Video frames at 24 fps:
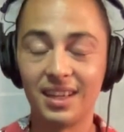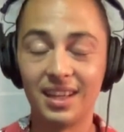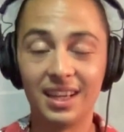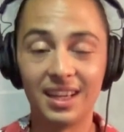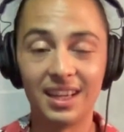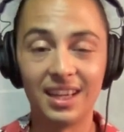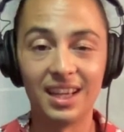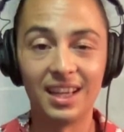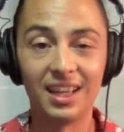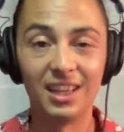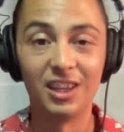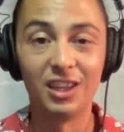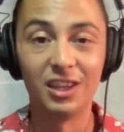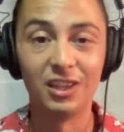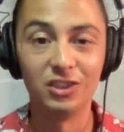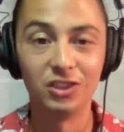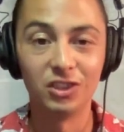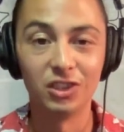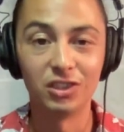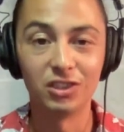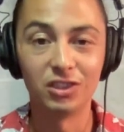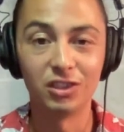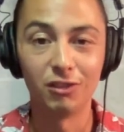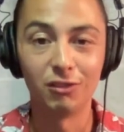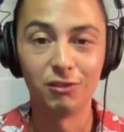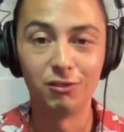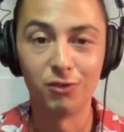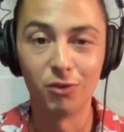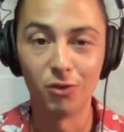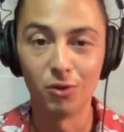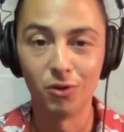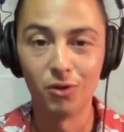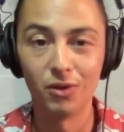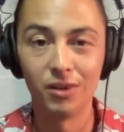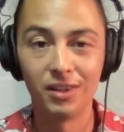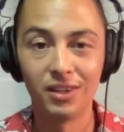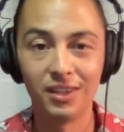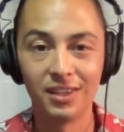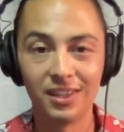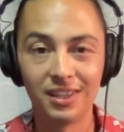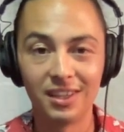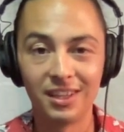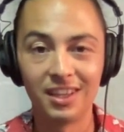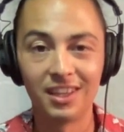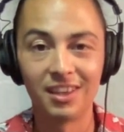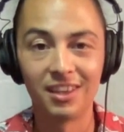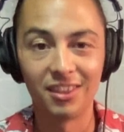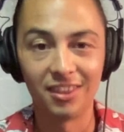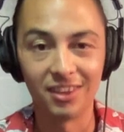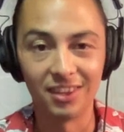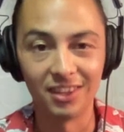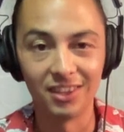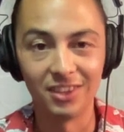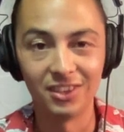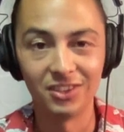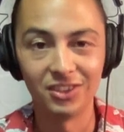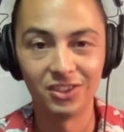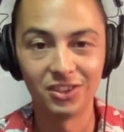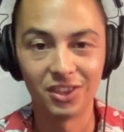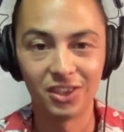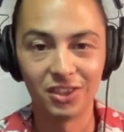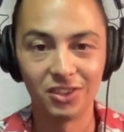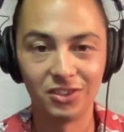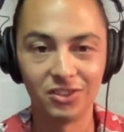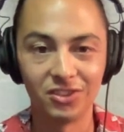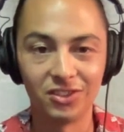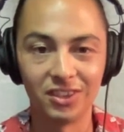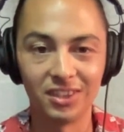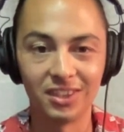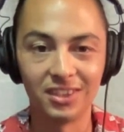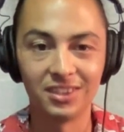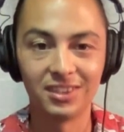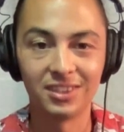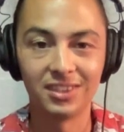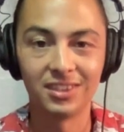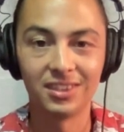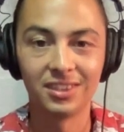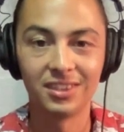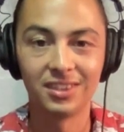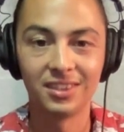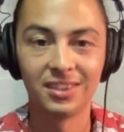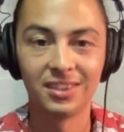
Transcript: And again, just the 4 thinnest strings.